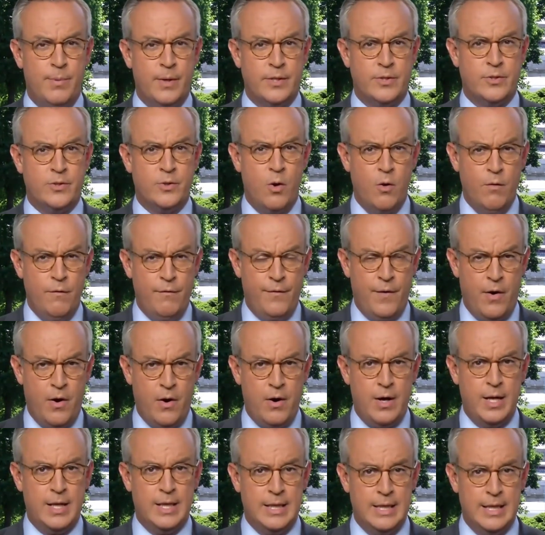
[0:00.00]
But so
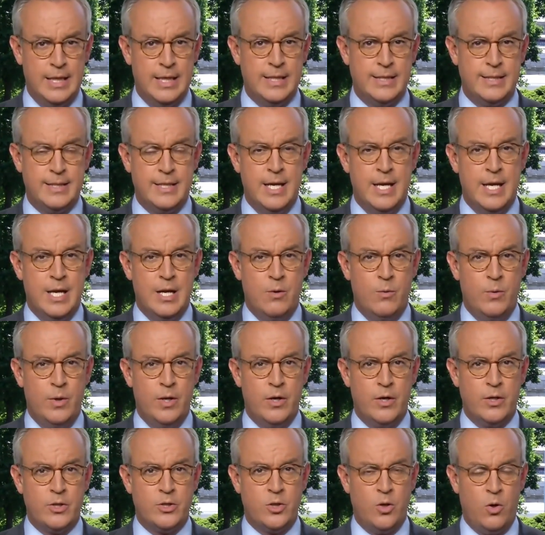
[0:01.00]
far, at least,
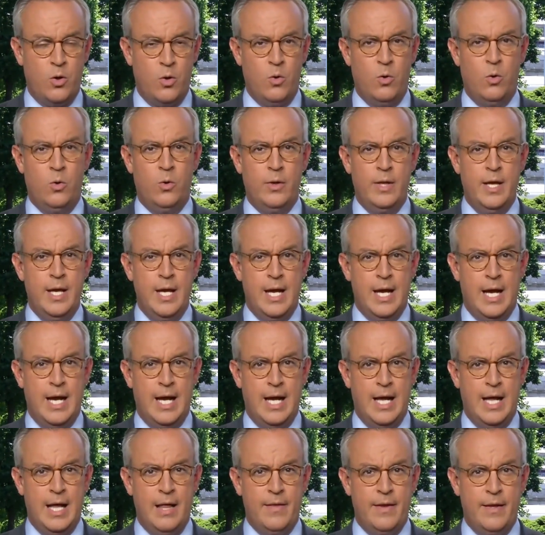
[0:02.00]
we are told
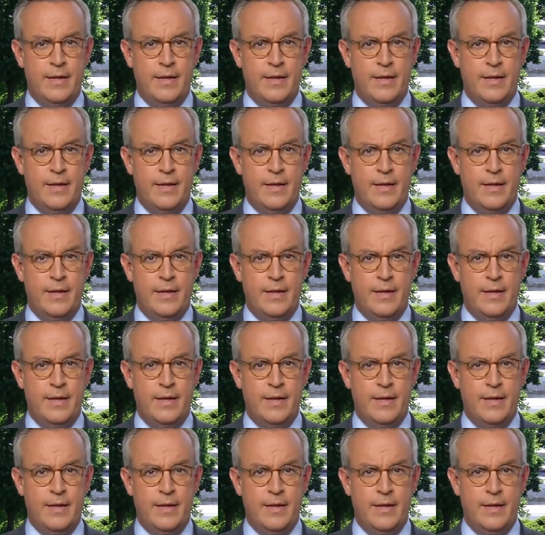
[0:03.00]
uh,